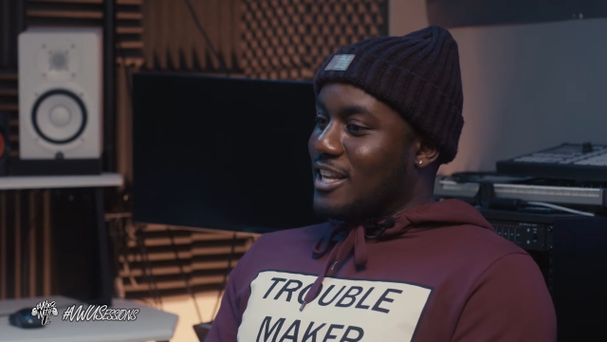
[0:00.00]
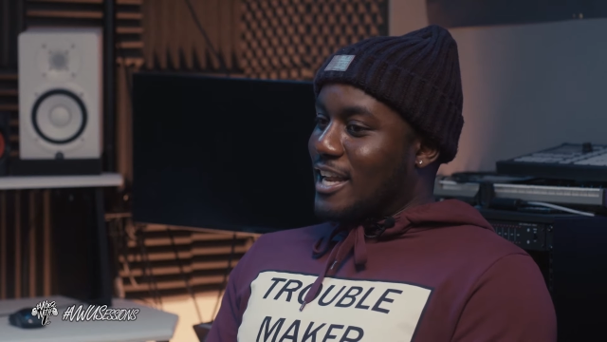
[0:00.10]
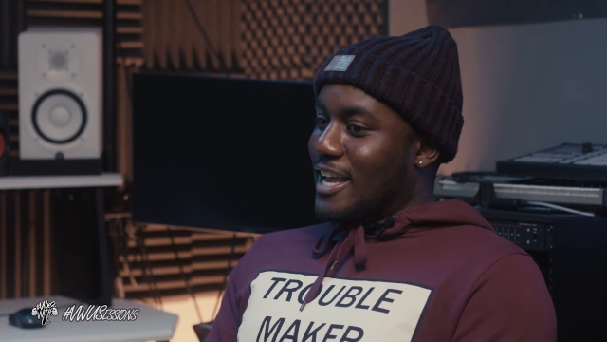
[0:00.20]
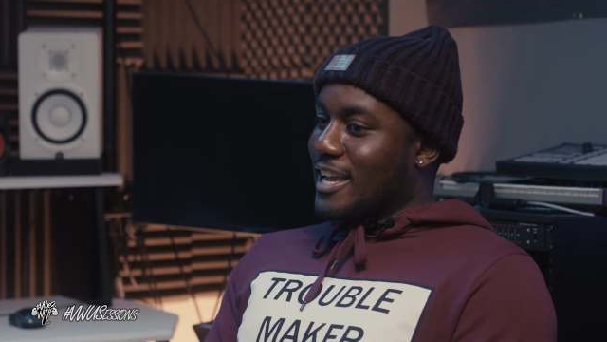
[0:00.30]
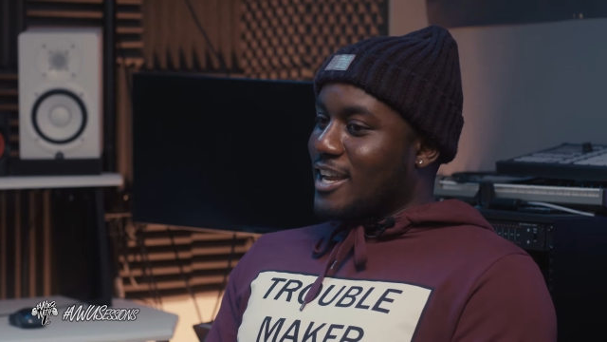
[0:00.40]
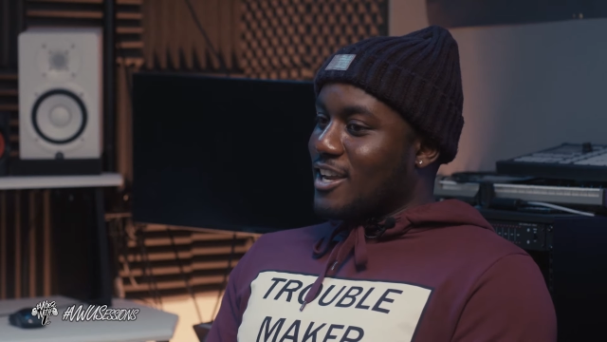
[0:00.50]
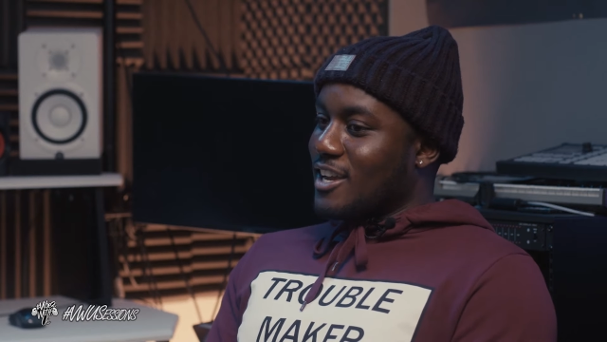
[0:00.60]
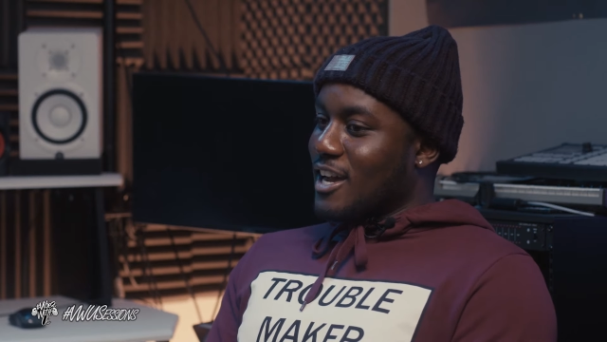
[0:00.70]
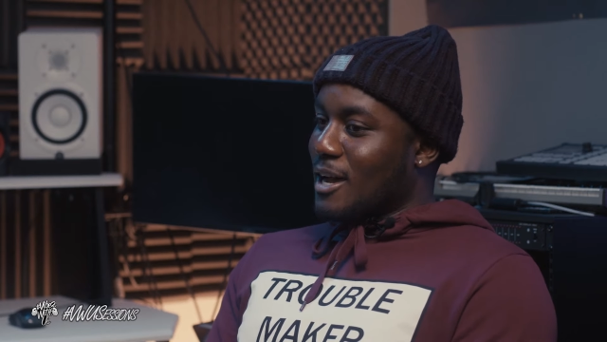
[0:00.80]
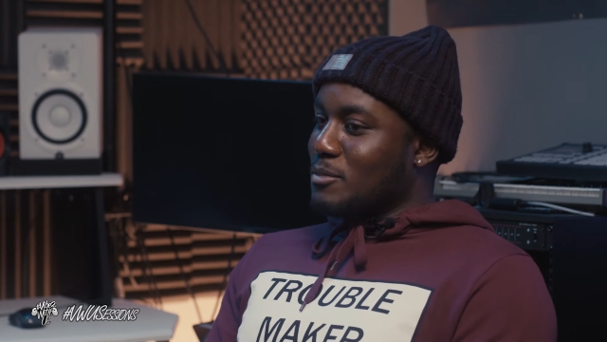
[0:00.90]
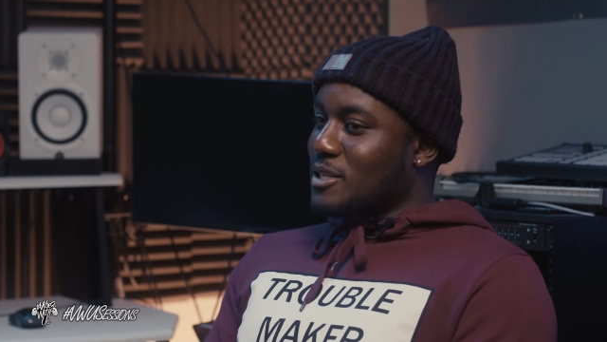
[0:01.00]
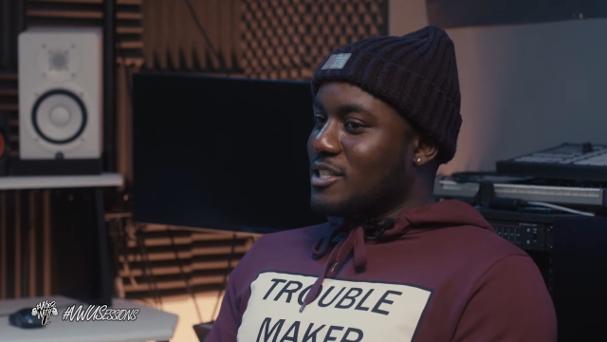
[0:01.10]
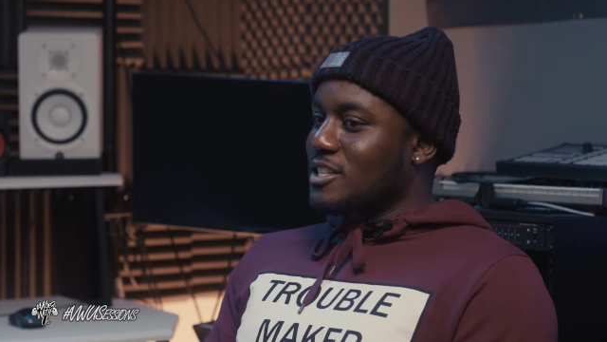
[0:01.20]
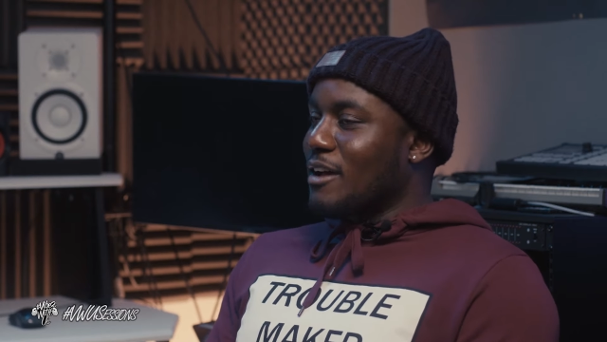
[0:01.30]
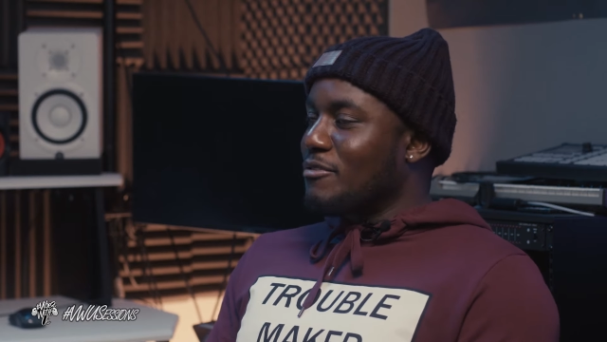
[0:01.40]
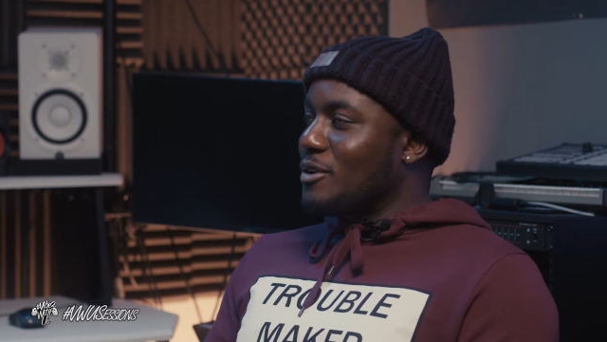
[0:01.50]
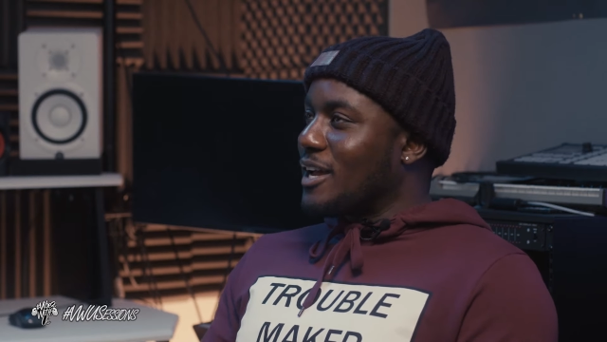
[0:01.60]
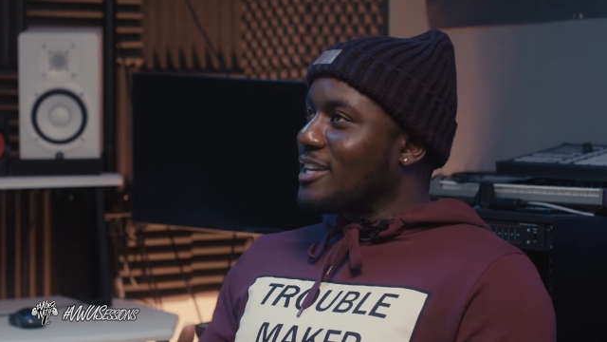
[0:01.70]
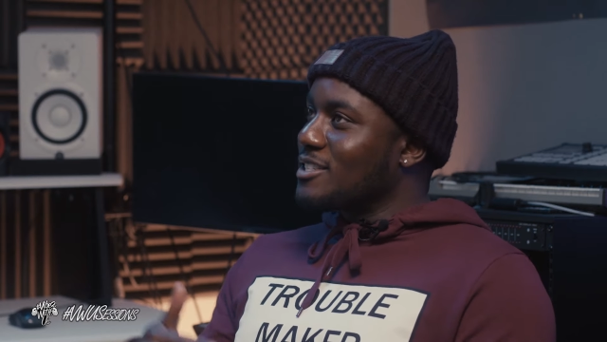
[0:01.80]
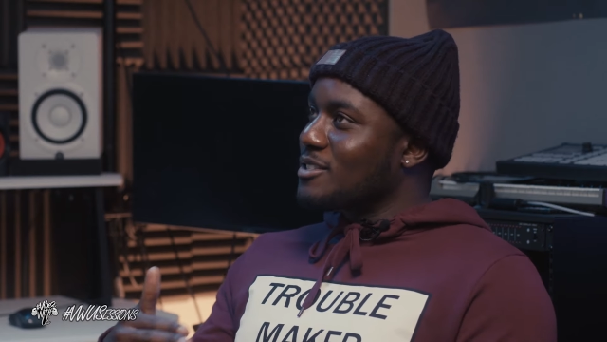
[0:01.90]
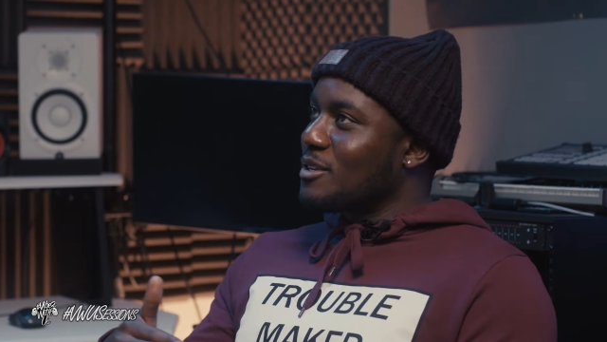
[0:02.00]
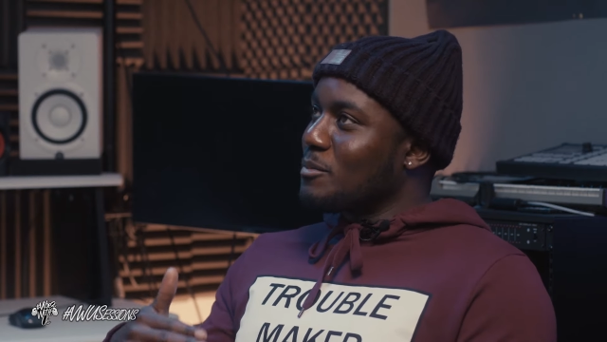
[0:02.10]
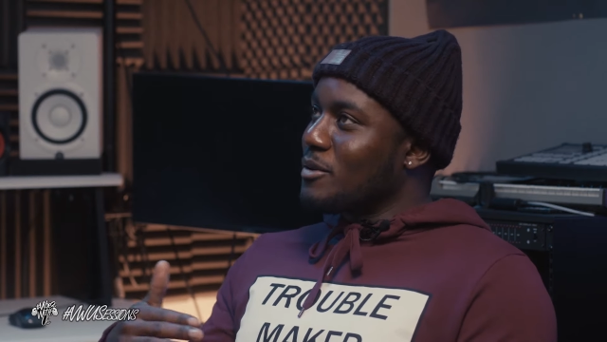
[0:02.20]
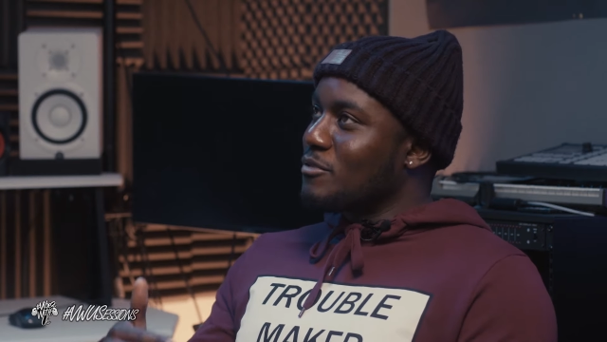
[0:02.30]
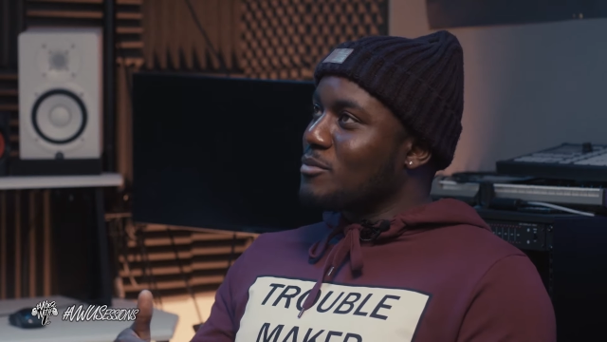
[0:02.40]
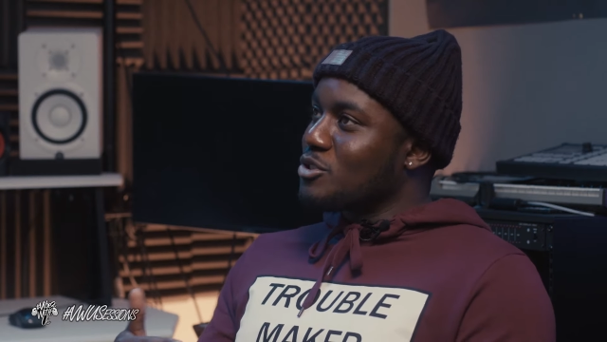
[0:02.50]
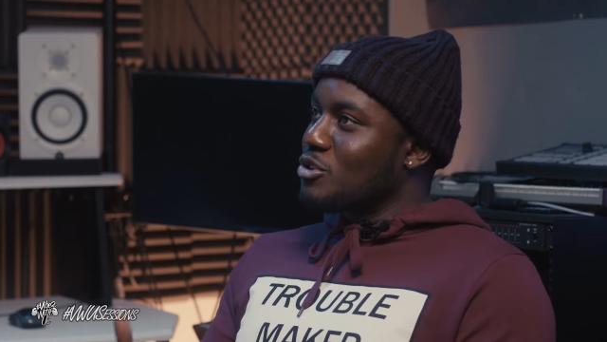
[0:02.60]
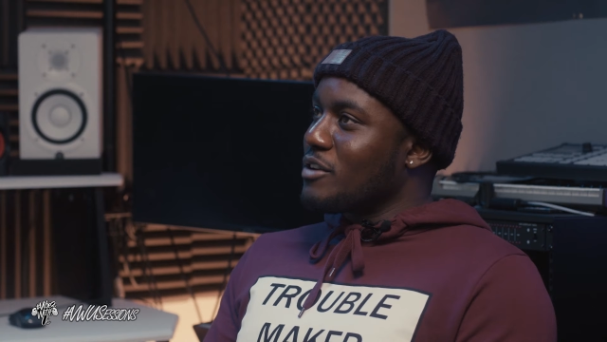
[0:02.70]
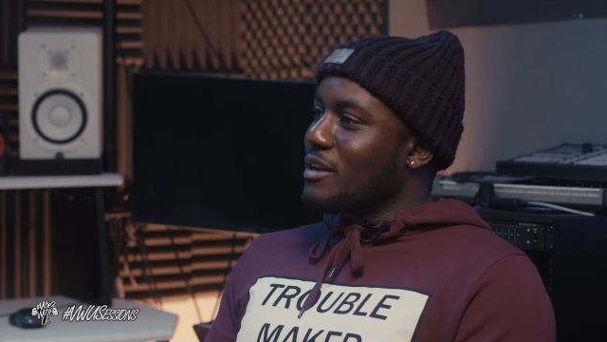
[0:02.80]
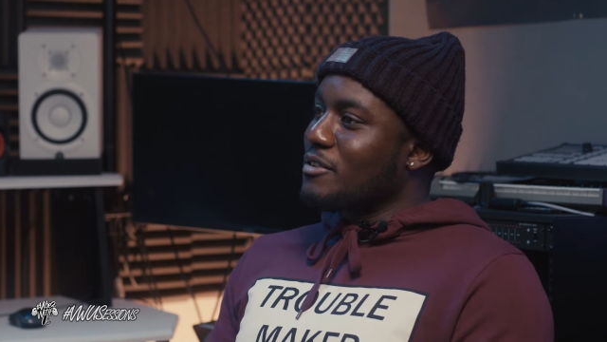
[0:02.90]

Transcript: like I feel like it's a bit of maturity.